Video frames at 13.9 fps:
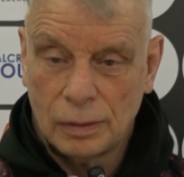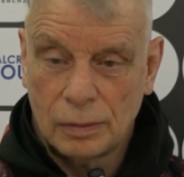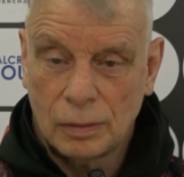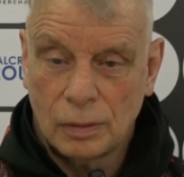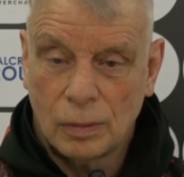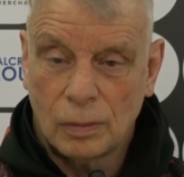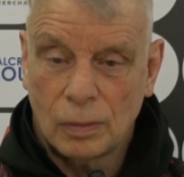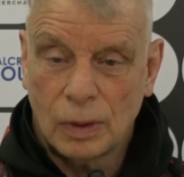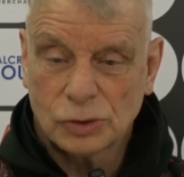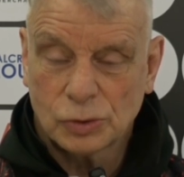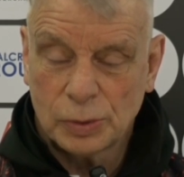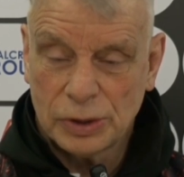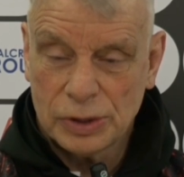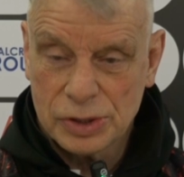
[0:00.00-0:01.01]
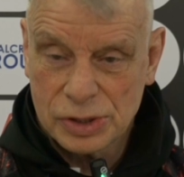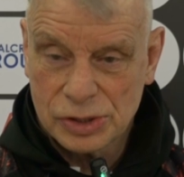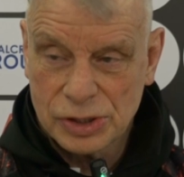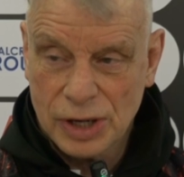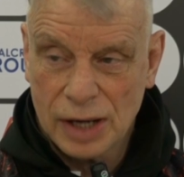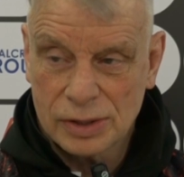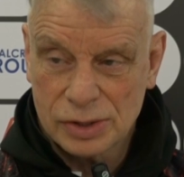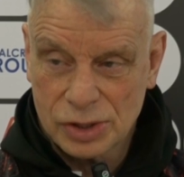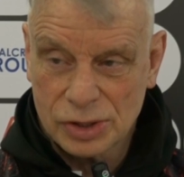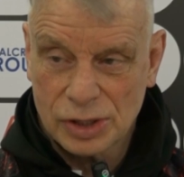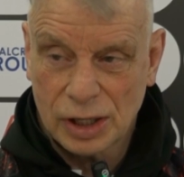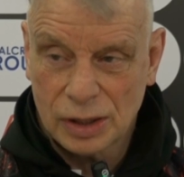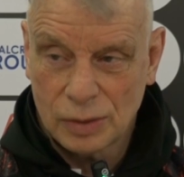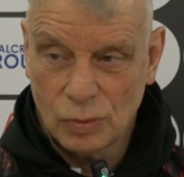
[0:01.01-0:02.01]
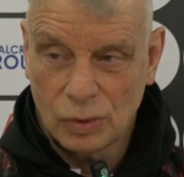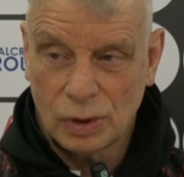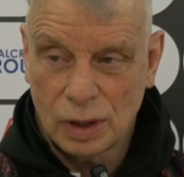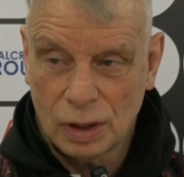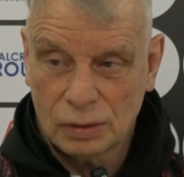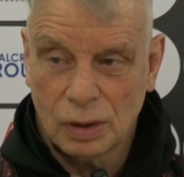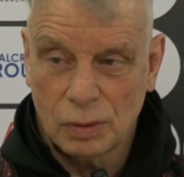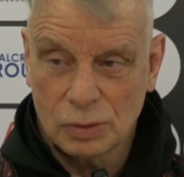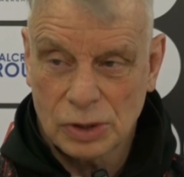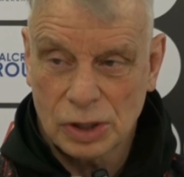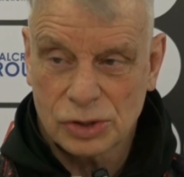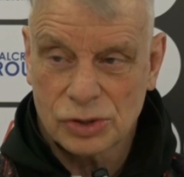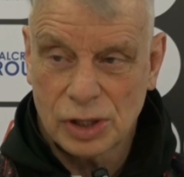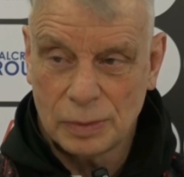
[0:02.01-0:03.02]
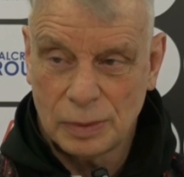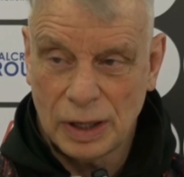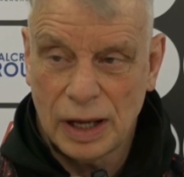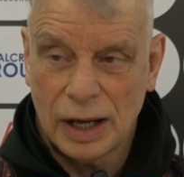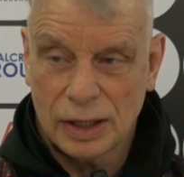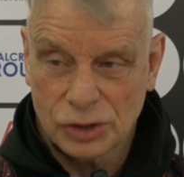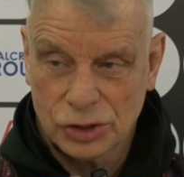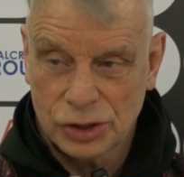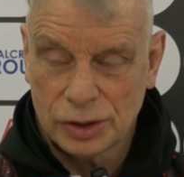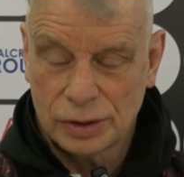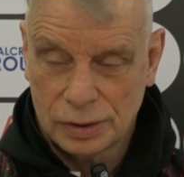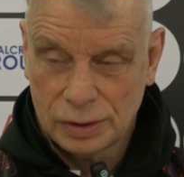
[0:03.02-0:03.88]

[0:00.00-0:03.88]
Well, whilst we didn't challenge the second one, I thought it was extremely harsh.